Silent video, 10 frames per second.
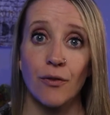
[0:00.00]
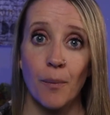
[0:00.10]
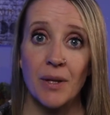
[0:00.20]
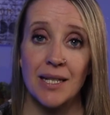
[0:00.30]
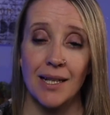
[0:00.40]

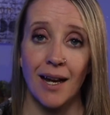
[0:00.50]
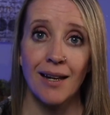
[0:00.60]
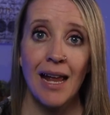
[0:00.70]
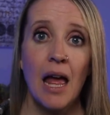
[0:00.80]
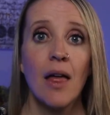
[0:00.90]
from the
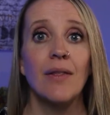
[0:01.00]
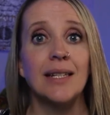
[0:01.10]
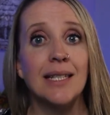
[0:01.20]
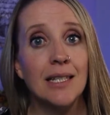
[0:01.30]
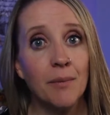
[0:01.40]
sun
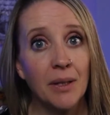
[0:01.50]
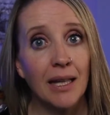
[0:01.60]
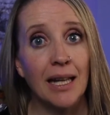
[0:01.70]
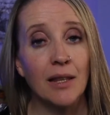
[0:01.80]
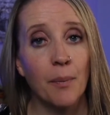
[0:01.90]
that
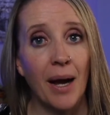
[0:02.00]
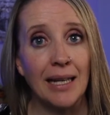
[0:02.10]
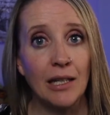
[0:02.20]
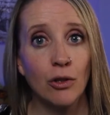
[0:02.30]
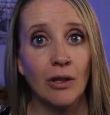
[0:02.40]
stimulate the
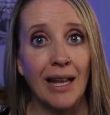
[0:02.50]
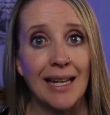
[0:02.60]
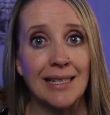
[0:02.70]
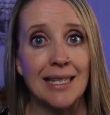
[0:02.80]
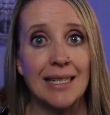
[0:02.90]
pineal
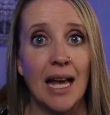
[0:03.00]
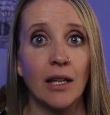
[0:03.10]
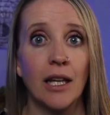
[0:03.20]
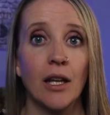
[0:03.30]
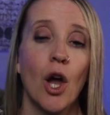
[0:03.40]
gland to
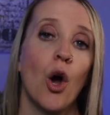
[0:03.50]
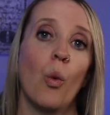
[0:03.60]
tell it